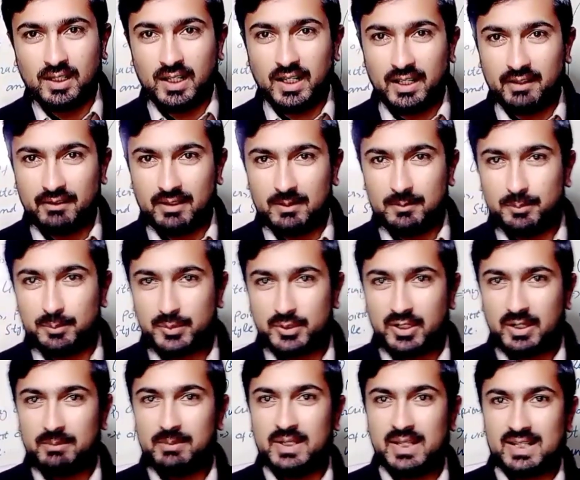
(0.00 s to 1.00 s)
I will
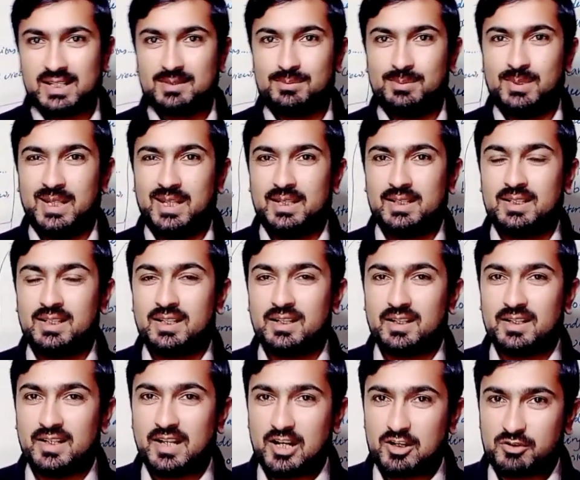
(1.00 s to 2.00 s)
briefly explain
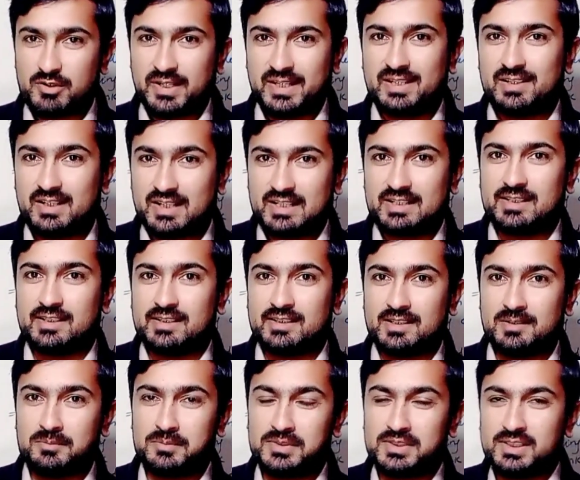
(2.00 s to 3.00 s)
literary
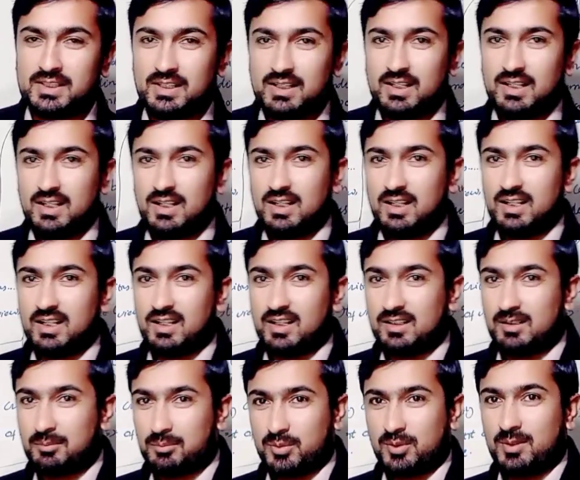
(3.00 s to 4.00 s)
criticisms,
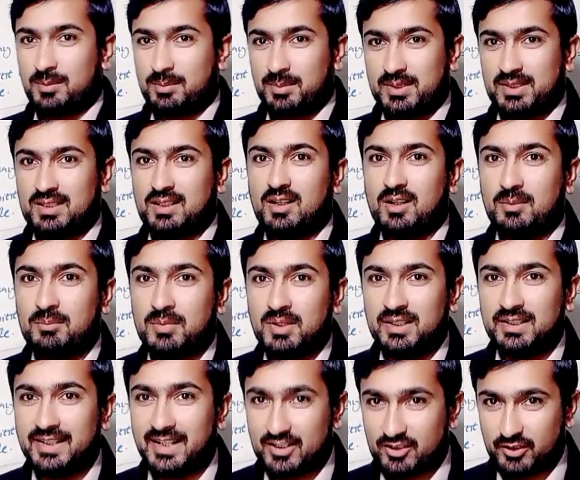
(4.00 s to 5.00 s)
the purpose of
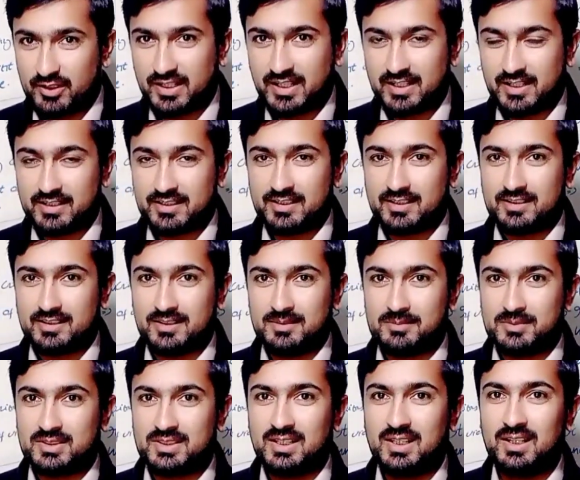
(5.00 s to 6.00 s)
literary
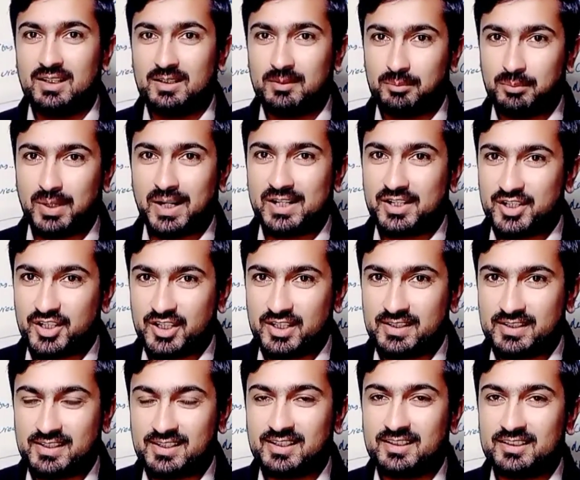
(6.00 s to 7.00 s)
criticisms, the
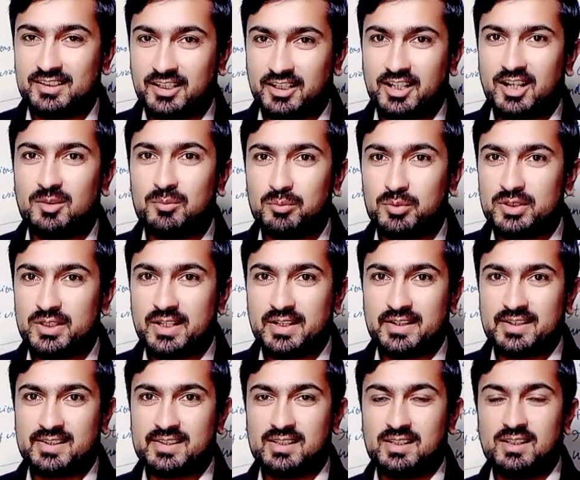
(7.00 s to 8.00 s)
functions, the
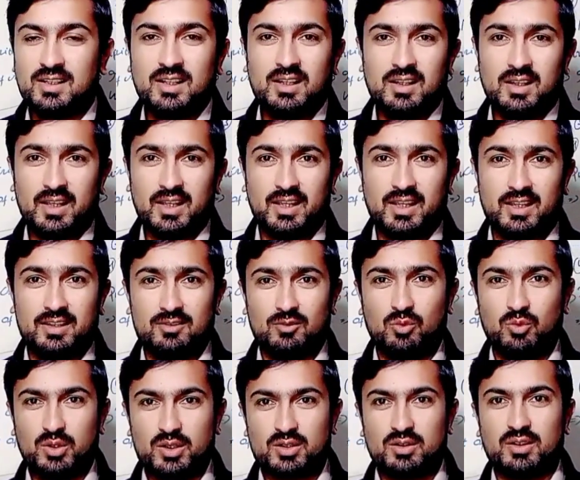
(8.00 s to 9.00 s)
components, and
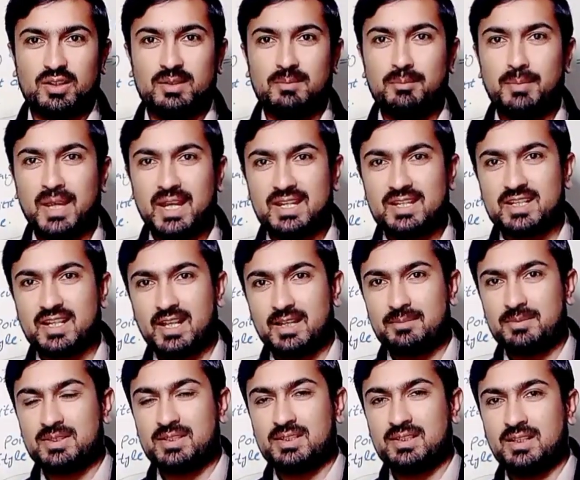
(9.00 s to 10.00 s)
what are the main
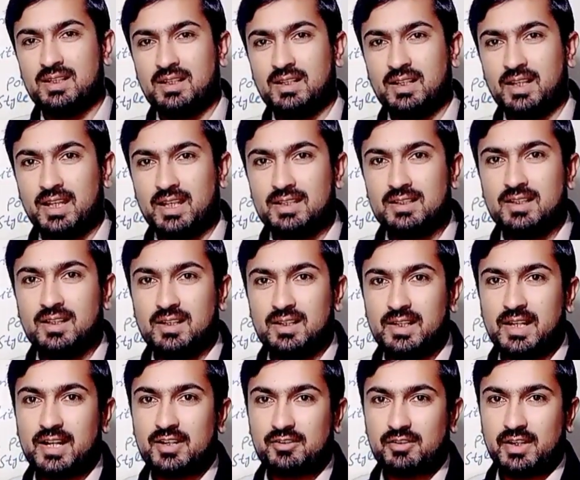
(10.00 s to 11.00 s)
types in
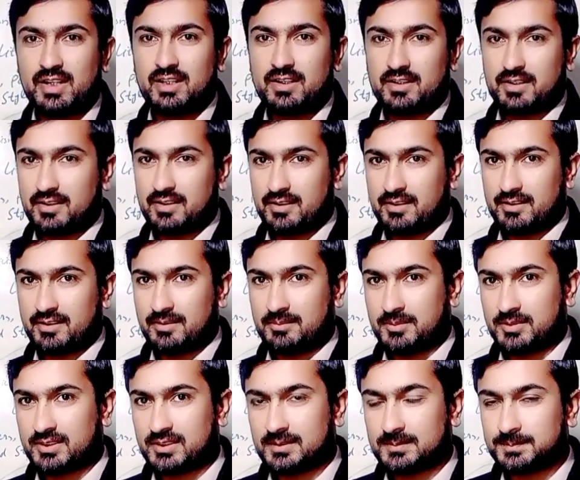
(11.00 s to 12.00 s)
literary
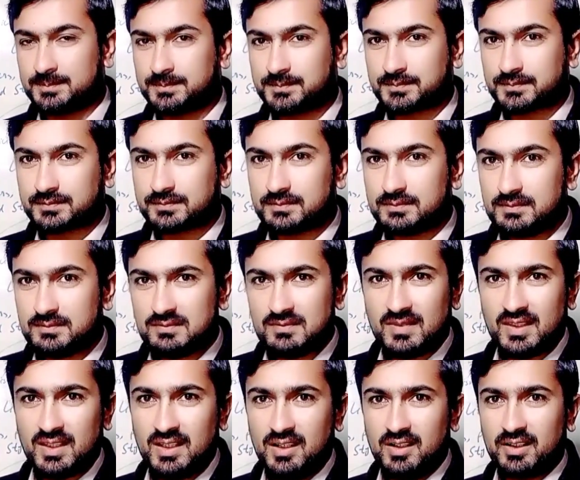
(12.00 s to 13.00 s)
criticisms.
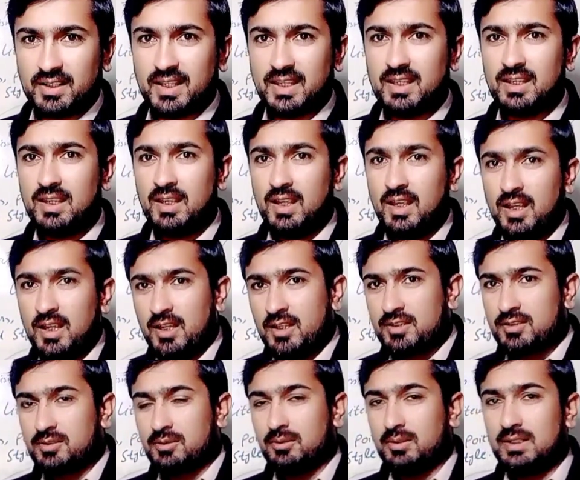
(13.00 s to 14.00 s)
Okay,
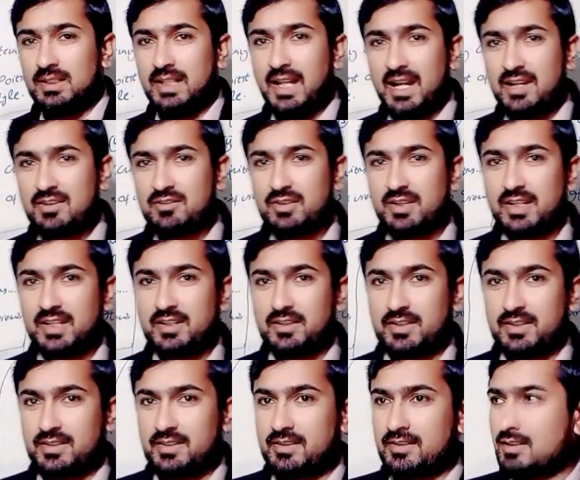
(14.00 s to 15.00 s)
so literary
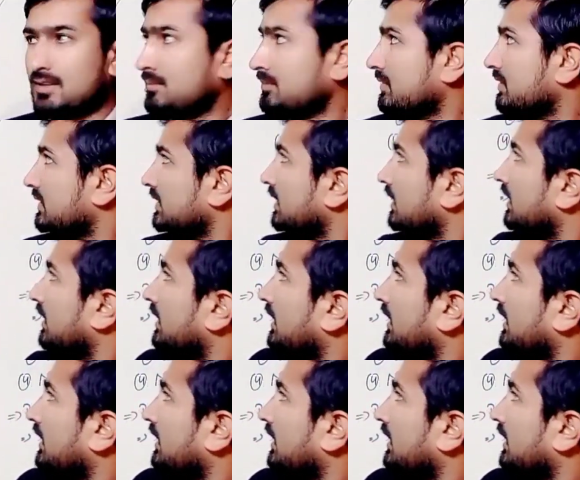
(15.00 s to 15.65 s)
criticisms